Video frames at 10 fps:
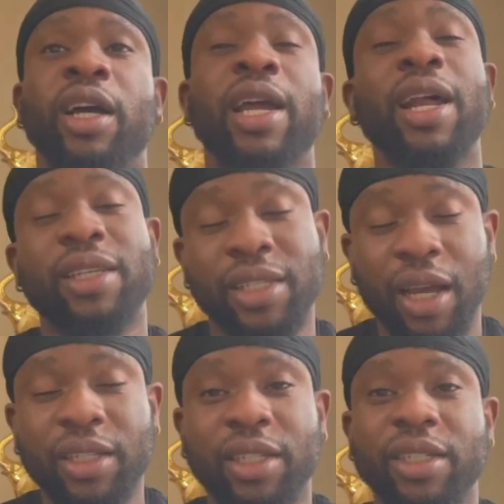Kind of
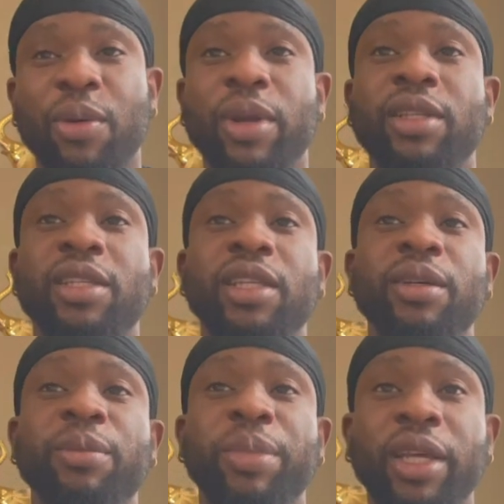sucked because I wanted to see
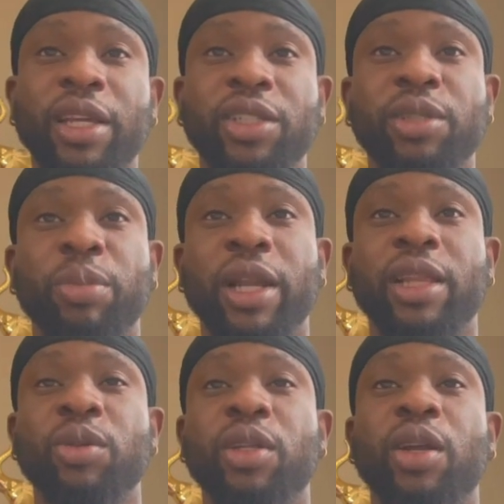the beach, but like
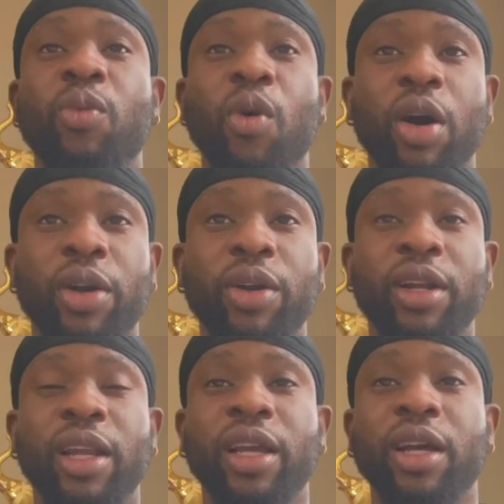there was a lot of water
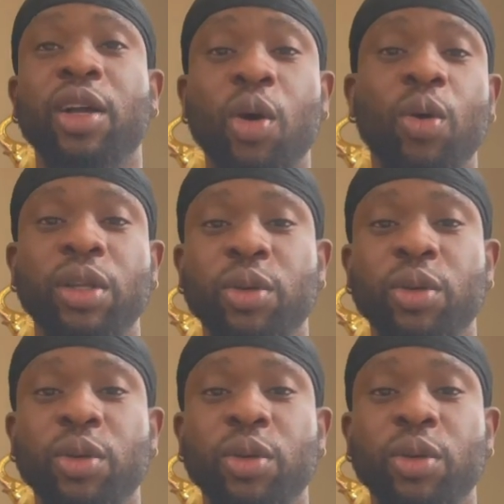and like a cold.